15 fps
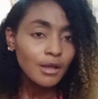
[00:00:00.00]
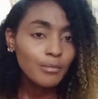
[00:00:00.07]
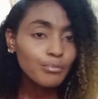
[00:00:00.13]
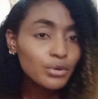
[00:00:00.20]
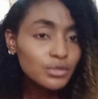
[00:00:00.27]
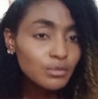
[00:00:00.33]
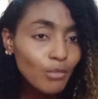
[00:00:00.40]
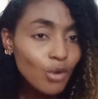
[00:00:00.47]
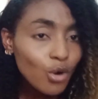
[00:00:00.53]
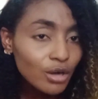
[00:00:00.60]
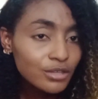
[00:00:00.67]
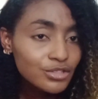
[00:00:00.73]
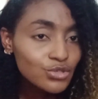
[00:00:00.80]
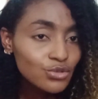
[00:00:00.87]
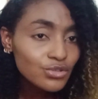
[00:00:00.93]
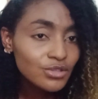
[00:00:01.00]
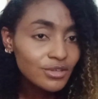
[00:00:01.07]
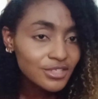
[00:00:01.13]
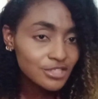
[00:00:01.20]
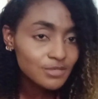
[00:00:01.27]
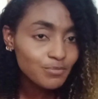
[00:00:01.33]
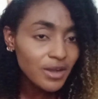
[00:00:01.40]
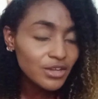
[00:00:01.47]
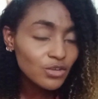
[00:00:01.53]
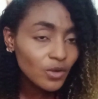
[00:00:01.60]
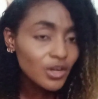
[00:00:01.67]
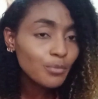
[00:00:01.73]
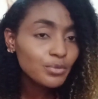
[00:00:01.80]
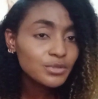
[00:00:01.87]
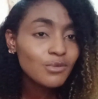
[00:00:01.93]
put more to the you
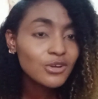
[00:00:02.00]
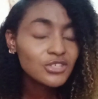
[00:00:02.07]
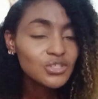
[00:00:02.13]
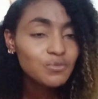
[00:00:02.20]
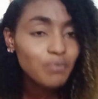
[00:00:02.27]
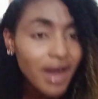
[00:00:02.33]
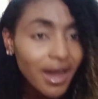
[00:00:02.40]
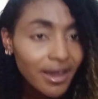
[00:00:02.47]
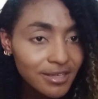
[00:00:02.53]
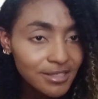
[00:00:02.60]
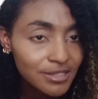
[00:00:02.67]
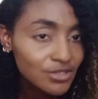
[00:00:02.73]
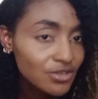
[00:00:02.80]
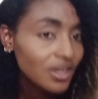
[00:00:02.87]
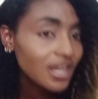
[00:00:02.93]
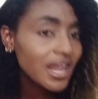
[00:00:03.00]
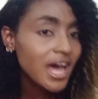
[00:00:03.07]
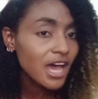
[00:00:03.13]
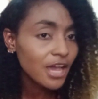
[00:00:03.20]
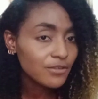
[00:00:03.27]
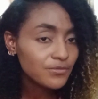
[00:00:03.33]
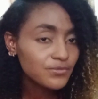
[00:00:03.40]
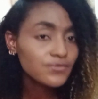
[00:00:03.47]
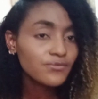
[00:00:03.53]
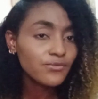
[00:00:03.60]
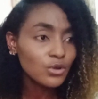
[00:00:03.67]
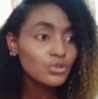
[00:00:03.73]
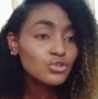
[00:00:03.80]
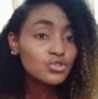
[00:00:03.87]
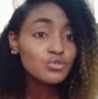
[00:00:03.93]
want to put more spice to your life
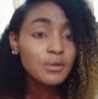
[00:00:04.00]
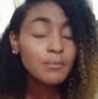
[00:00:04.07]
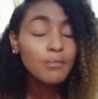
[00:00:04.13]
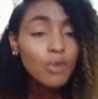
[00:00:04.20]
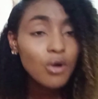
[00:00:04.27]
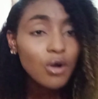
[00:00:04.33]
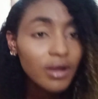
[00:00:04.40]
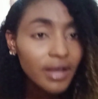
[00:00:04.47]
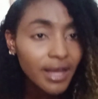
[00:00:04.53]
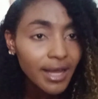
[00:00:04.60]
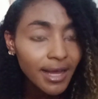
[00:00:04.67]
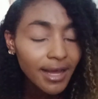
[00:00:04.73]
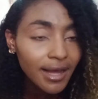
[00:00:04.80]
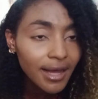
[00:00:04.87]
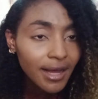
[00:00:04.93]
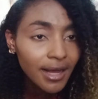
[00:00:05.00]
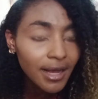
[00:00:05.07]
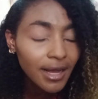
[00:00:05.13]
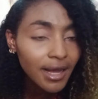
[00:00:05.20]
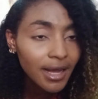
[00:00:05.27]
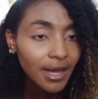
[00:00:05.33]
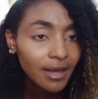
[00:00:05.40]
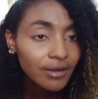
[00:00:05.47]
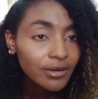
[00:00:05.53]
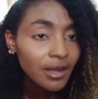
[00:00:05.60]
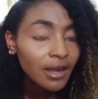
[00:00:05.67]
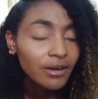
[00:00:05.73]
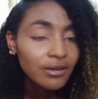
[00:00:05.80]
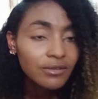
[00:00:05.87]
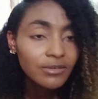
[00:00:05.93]
for you to be more uh uh, uh, uh,
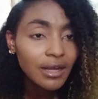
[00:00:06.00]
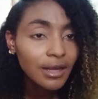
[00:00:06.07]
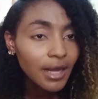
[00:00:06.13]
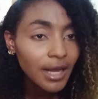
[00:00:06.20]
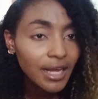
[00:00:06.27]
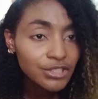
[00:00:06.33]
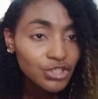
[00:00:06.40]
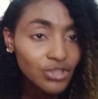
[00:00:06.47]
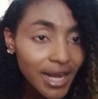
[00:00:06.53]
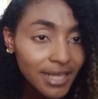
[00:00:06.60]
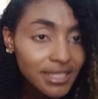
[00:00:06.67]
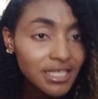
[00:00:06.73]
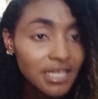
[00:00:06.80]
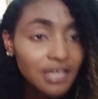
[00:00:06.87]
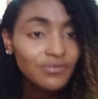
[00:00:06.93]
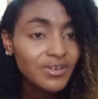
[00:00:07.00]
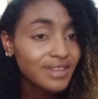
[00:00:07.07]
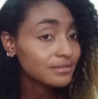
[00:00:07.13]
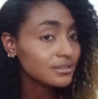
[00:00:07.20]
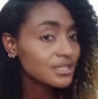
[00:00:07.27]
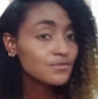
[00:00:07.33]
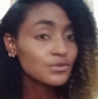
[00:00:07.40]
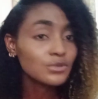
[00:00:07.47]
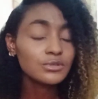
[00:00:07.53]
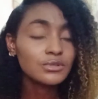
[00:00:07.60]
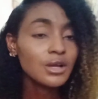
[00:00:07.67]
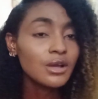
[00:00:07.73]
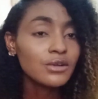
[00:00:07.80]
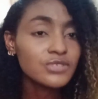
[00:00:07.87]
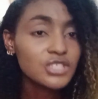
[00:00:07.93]
uh, attractive and even
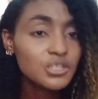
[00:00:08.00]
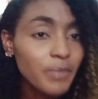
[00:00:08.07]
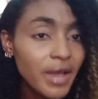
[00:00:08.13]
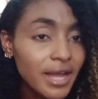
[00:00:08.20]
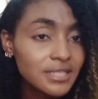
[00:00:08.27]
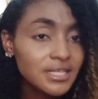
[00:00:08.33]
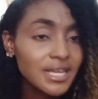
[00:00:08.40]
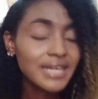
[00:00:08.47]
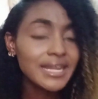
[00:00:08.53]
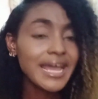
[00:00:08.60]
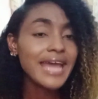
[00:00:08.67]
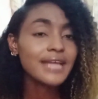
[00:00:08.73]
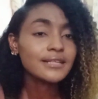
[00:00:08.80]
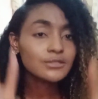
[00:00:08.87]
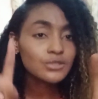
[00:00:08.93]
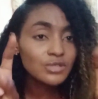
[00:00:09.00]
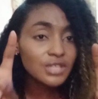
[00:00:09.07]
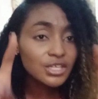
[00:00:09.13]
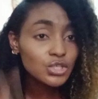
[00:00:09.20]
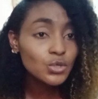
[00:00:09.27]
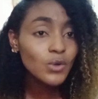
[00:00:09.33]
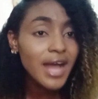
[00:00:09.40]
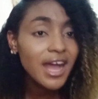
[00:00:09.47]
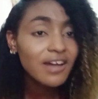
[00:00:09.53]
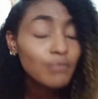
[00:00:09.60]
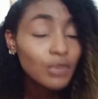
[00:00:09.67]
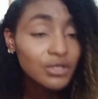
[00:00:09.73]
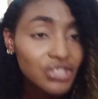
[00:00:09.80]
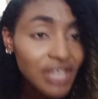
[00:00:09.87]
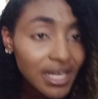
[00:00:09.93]
respected and so that you have
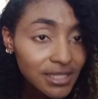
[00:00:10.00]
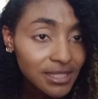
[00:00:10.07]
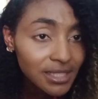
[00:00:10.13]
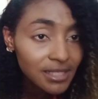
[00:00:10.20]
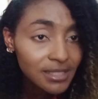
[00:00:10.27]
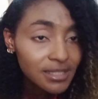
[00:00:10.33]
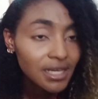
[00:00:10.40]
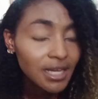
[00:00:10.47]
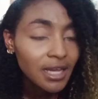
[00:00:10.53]
more chances